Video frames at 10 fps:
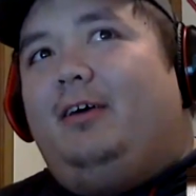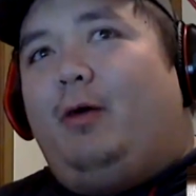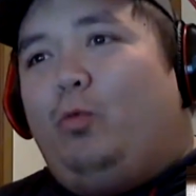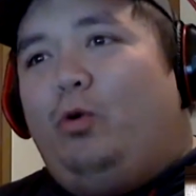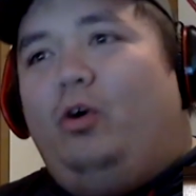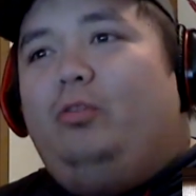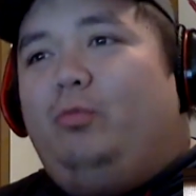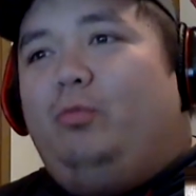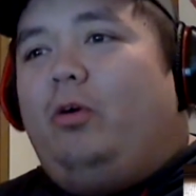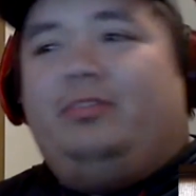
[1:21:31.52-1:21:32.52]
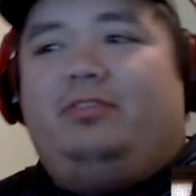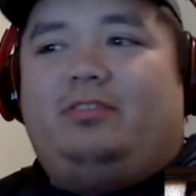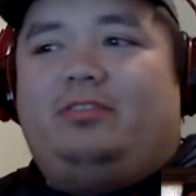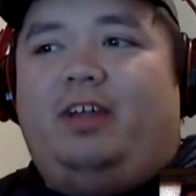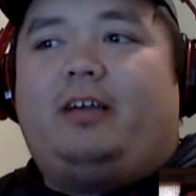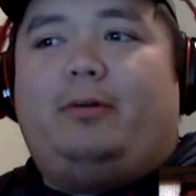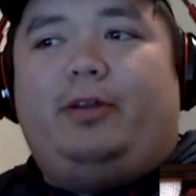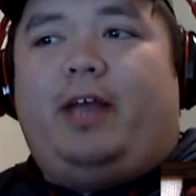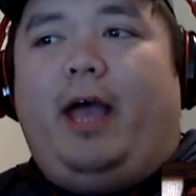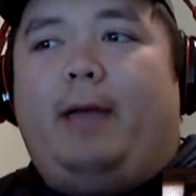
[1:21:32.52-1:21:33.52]
world war is just not
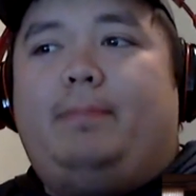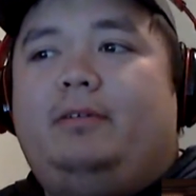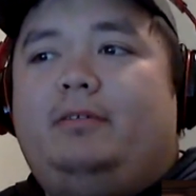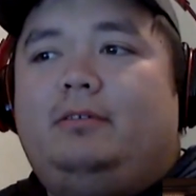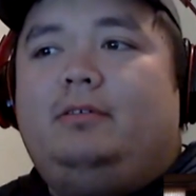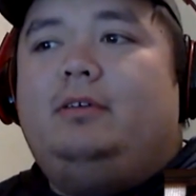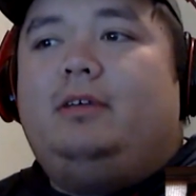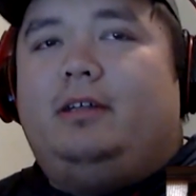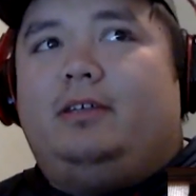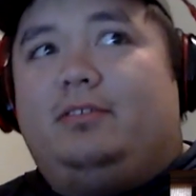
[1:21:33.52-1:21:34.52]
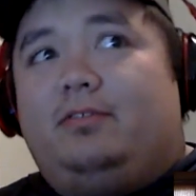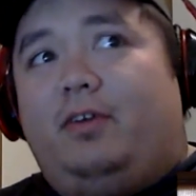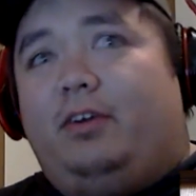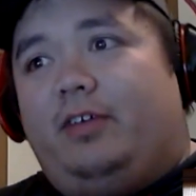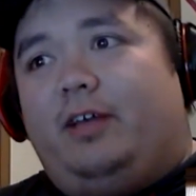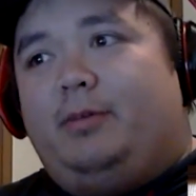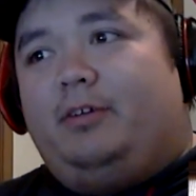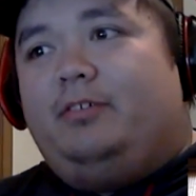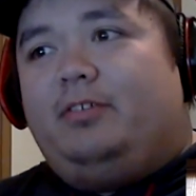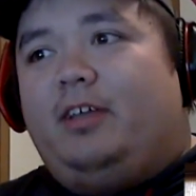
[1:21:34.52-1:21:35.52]
going to happen, at least as far as I'm
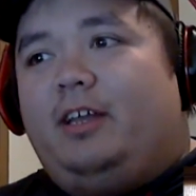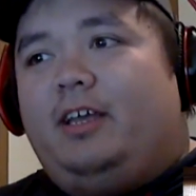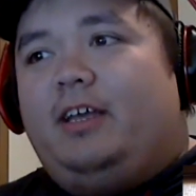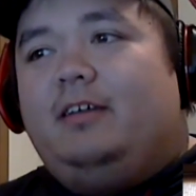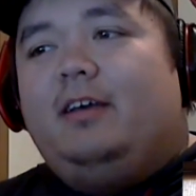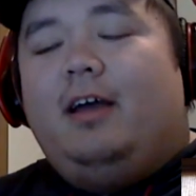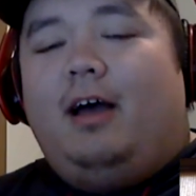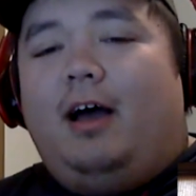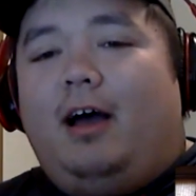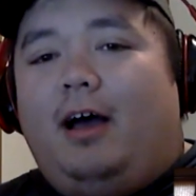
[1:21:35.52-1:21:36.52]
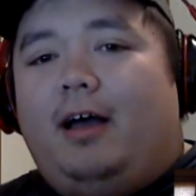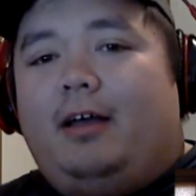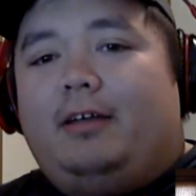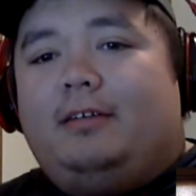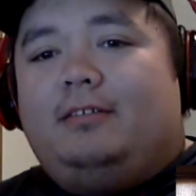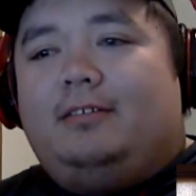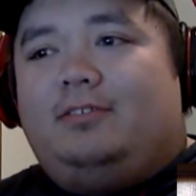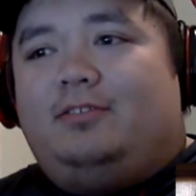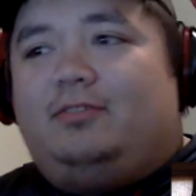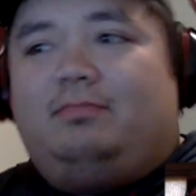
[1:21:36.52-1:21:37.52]
understanding it.
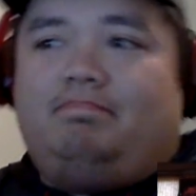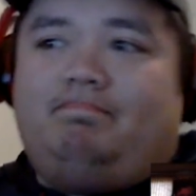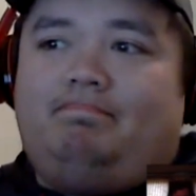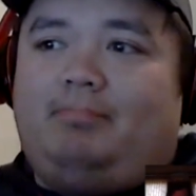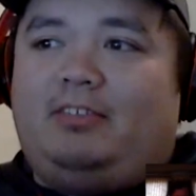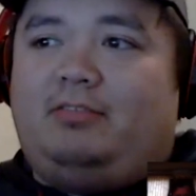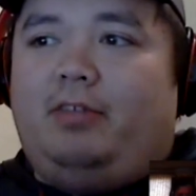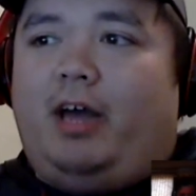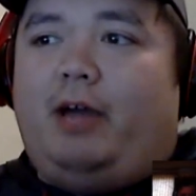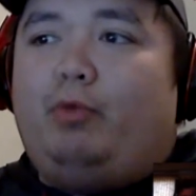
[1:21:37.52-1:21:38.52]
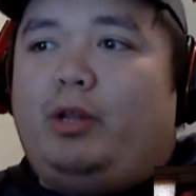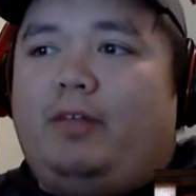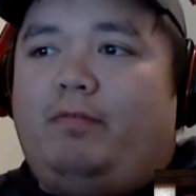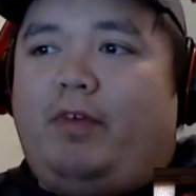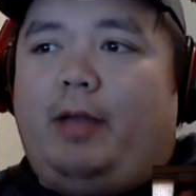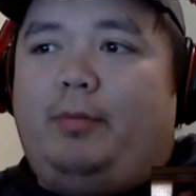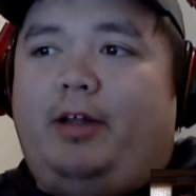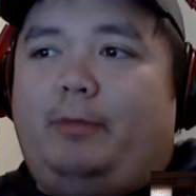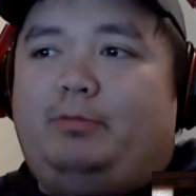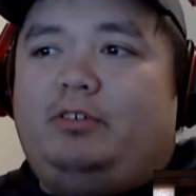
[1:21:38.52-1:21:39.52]
It's not really a viable
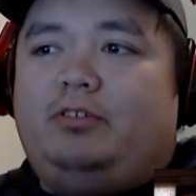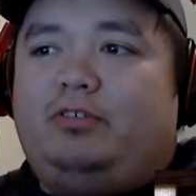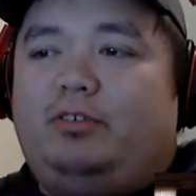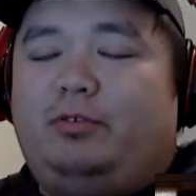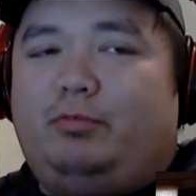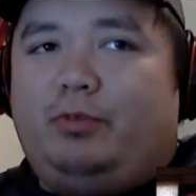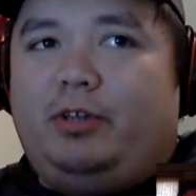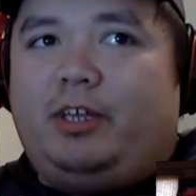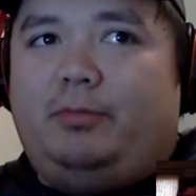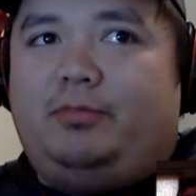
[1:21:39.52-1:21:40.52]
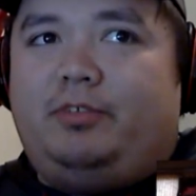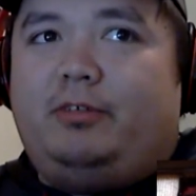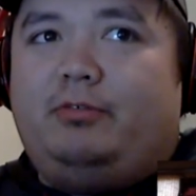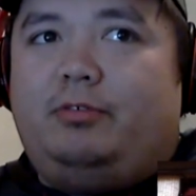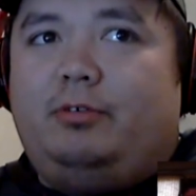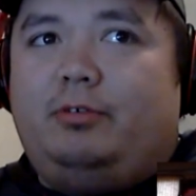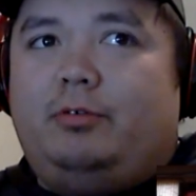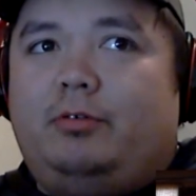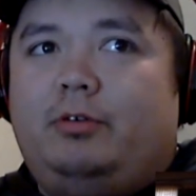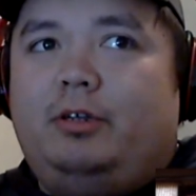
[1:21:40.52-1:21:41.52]
option. So it really comes down
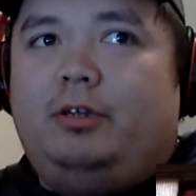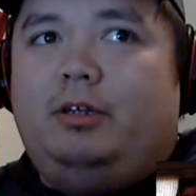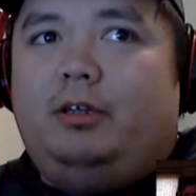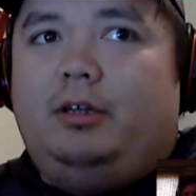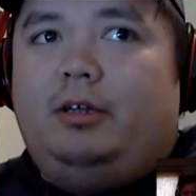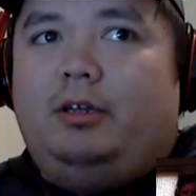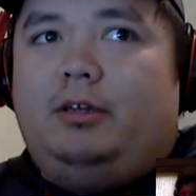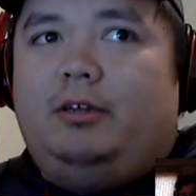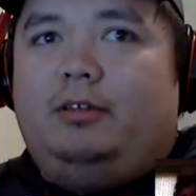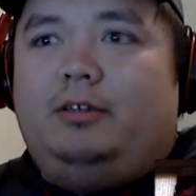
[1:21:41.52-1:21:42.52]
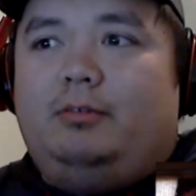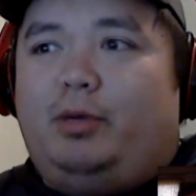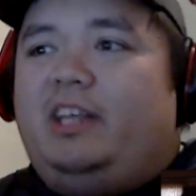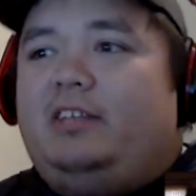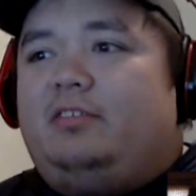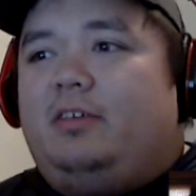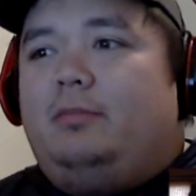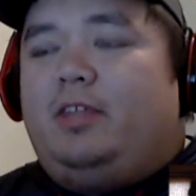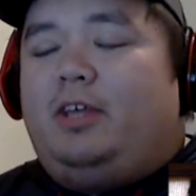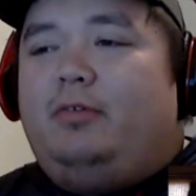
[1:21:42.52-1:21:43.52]
to, we need
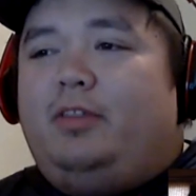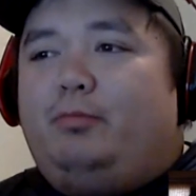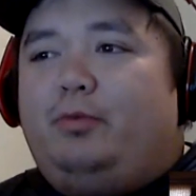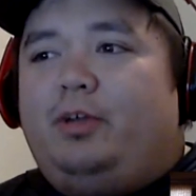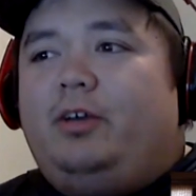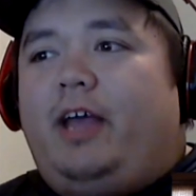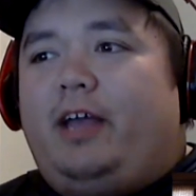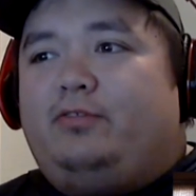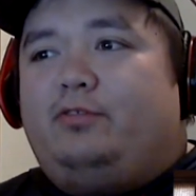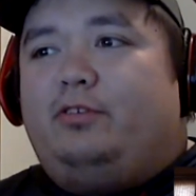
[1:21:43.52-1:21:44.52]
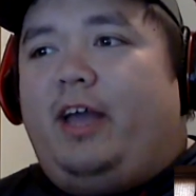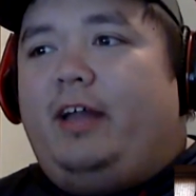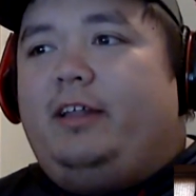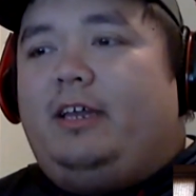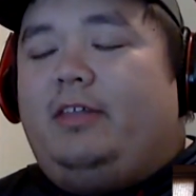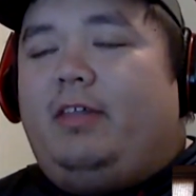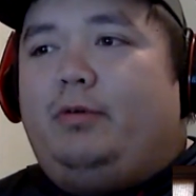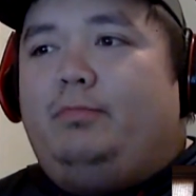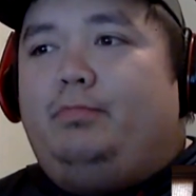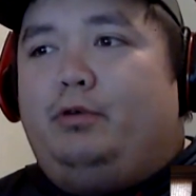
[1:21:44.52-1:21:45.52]
the real externality that
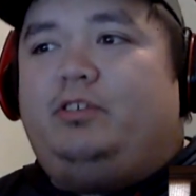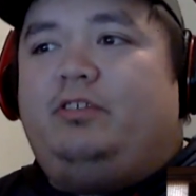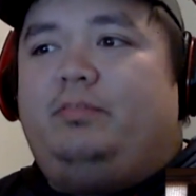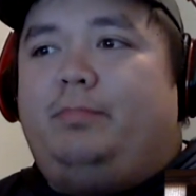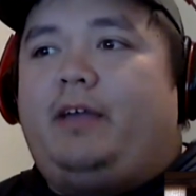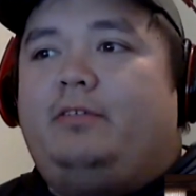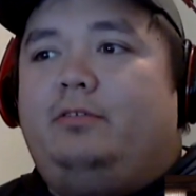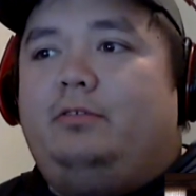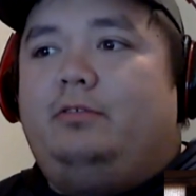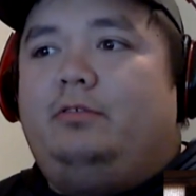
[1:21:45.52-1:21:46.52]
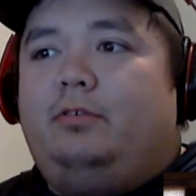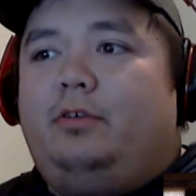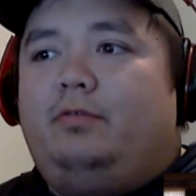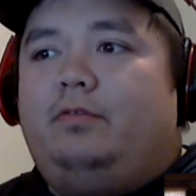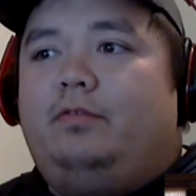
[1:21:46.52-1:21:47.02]
would push us back to sort of